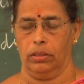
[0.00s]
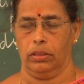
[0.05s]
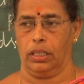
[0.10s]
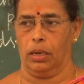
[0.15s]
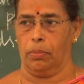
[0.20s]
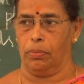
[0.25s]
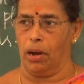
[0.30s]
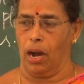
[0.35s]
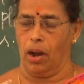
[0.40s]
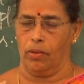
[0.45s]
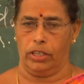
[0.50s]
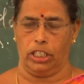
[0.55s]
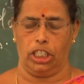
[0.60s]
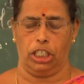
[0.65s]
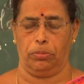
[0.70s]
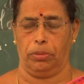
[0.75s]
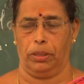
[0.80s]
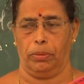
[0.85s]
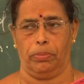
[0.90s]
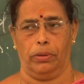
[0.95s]
The
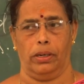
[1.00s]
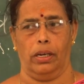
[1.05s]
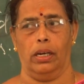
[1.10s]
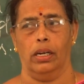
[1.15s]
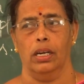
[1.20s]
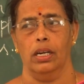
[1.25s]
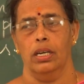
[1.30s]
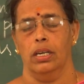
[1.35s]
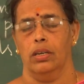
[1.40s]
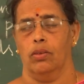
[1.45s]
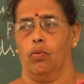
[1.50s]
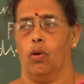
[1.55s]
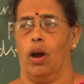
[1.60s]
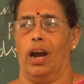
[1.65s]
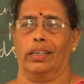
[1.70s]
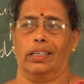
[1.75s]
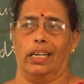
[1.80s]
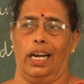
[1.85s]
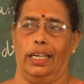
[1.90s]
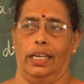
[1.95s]
poverty people,
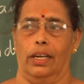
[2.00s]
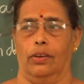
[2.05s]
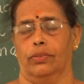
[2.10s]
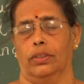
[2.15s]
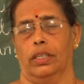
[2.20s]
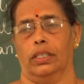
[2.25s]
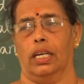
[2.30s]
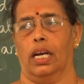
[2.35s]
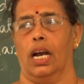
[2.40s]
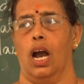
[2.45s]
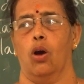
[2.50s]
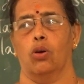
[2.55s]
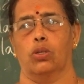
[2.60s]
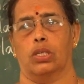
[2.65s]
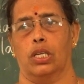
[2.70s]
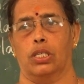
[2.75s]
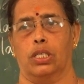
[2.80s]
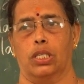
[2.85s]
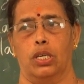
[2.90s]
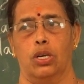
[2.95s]
what kind of that
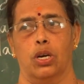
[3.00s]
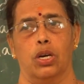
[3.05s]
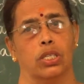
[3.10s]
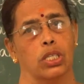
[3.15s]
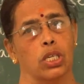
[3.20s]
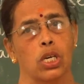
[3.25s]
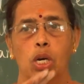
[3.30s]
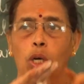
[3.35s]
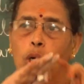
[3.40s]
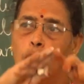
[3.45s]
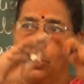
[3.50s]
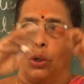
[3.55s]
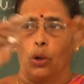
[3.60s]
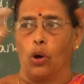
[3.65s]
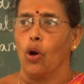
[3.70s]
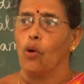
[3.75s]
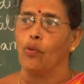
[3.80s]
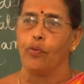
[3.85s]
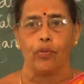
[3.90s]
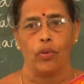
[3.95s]
houses use?
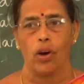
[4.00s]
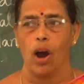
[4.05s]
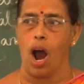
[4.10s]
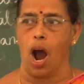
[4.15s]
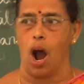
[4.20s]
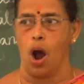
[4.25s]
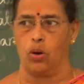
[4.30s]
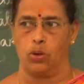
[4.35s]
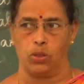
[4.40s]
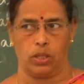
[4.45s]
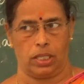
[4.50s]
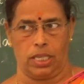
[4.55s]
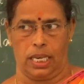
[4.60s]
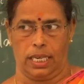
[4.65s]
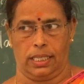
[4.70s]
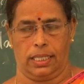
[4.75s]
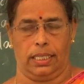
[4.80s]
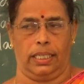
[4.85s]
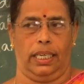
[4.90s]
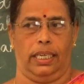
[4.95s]
Roof house,
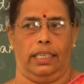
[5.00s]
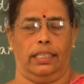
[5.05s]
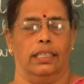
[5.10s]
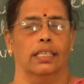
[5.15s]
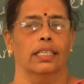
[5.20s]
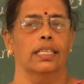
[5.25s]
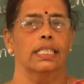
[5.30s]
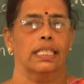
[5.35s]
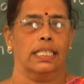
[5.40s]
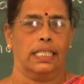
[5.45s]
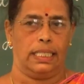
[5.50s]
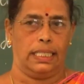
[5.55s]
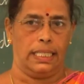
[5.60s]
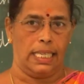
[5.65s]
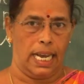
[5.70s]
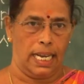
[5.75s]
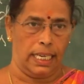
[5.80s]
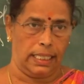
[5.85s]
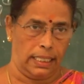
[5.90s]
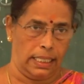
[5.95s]
isn't it?
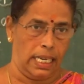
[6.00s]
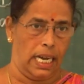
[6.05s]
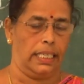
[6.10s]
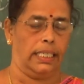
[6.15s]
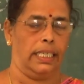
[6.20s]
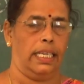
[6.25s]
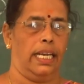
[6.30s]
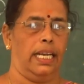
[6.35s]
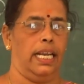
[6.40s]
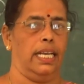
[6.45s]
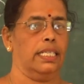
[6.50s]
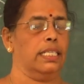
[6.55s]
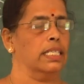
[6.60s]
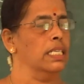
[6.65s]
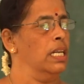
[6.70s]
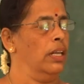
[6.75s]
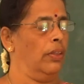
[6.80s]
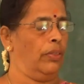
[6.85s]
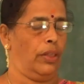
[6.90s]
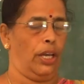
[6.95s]
That is
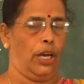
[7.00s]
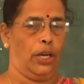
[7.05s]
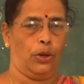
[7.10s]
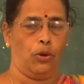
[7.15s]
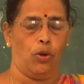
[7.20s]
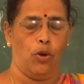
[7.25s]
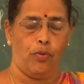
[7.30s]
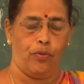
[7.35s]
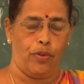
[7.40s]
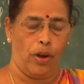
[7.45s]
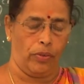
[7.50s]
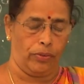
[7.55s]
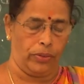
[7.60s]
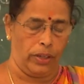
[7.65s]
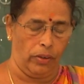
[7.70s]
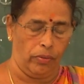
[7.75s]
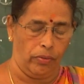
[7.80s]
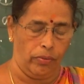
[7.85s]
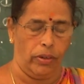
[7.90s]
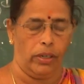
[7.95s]
the roof of
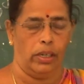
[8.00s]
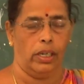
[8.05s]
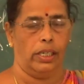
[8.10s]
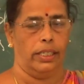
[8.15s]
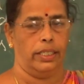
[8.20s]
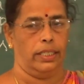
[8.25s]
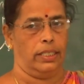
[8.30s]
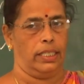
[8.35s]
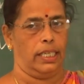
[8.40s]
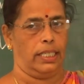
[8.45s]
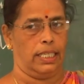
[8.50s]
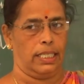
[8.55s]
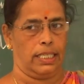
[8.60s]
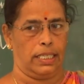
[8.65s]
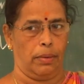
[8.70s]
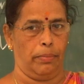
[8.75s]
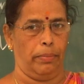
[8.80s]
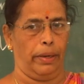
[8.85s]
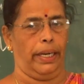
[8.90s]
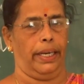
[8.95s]
the world. That is
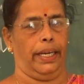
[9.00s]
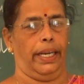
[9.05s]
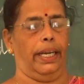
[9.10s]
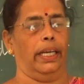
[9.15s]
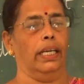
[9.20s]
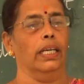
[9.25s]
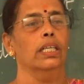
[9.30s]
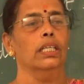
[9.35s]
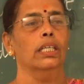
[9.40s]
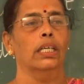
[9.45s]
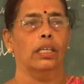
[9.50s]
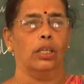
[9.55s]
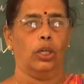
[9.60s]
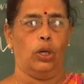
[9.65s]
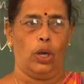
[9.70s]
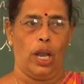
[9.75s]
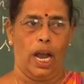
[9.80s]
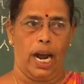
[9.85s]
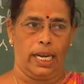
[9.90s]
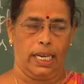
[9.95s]
the meaning.
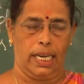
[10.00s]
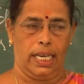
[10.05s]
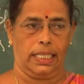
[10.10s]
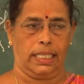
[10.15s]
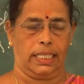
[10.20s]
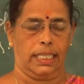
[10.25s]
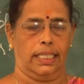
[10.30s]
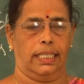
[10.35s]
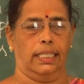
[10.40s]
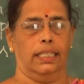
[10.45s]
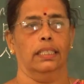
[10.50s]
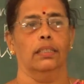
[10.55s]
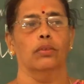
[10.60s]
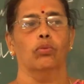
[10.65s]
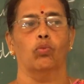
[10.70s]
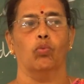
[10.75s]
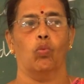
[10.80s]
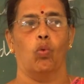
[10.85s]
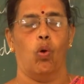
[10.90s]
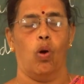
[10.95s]
Do you understand
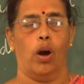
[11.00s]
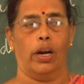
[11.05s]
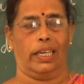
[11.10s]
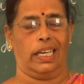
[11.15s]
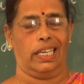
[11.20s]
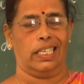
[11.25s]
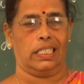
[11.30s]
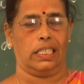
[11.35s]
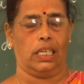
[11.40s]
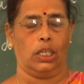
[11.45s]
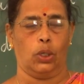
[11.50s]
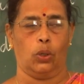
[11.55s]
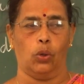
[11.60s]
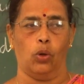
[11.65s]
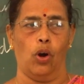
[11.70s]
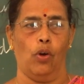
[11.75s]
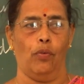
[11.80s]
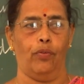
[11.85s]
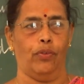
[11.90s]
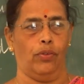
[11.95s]
what is a
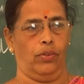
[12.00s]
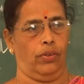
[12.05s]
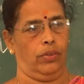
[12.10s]
roof?